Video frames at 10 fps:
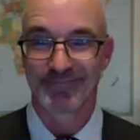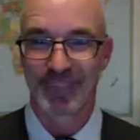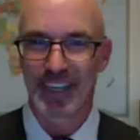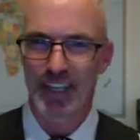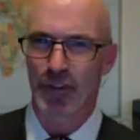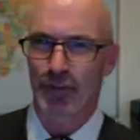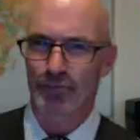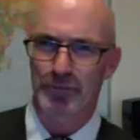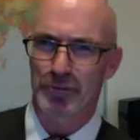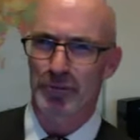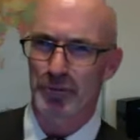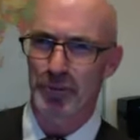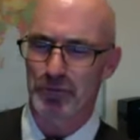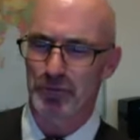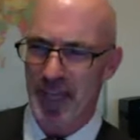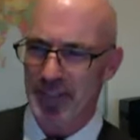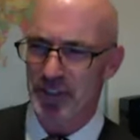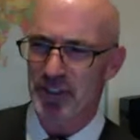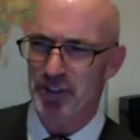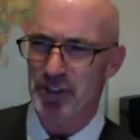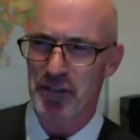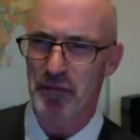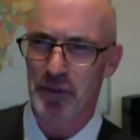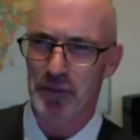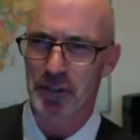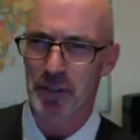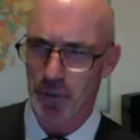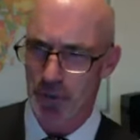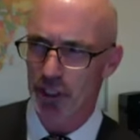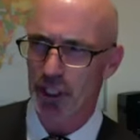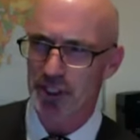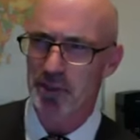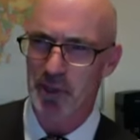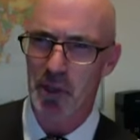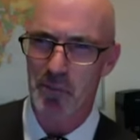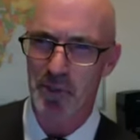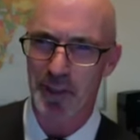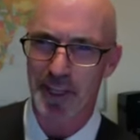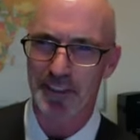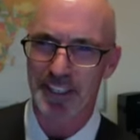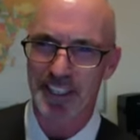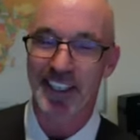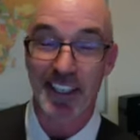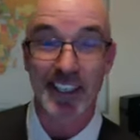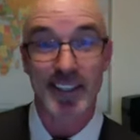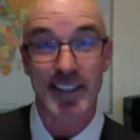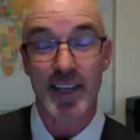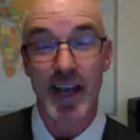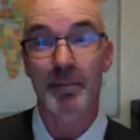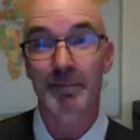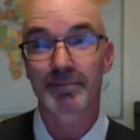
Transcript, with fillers: And I thought, that's it, Steve? Would you like some help with that? And he said, yeah.